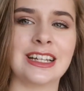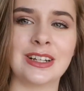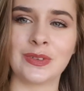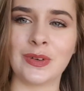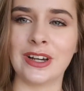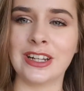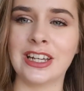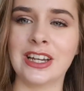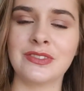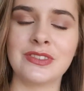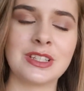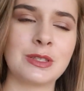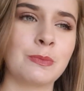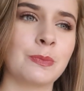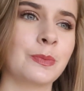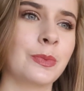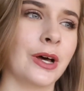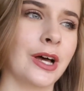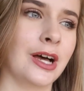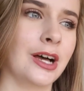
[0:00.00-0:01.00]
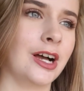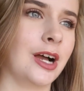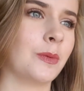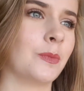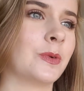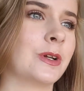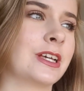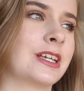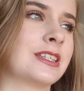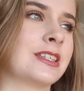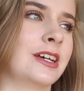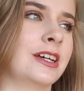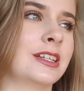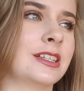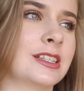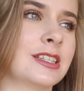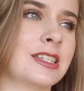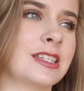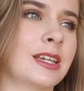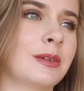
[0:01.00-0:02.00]
quite nervous, but I'm really
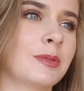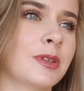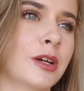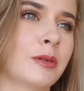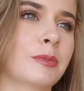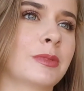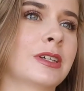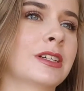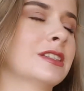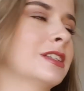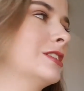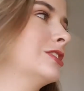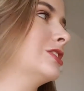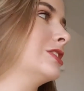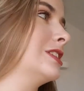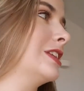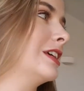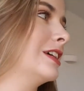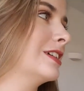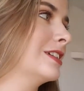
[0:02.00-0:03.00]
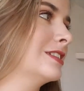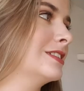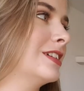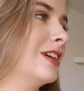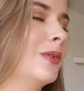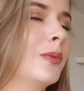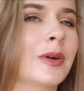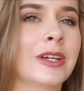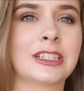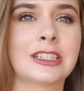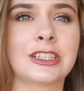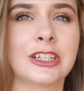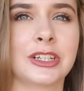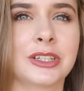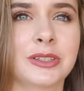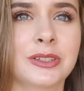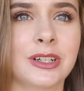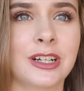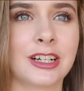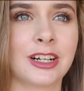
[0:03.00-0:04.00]
excited at the same time, because I just like can't wait to go.
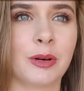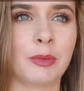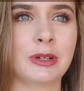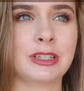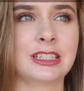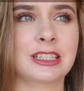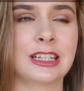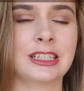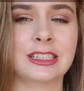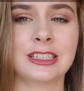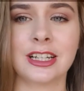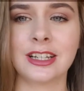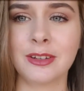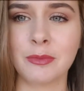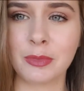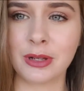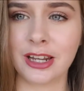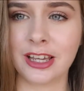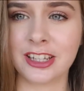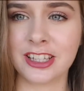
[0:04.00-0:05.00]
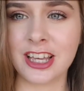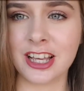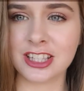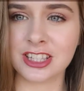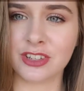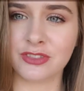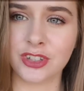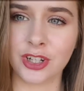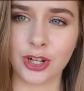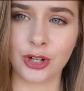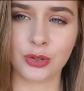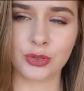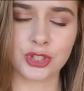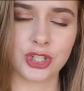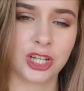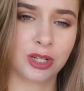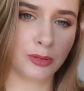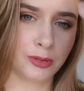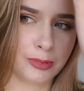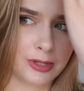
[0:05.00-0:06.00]
I can't wait to get it done and be like, yes, I've done a long
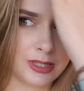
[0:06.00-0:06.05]
journey by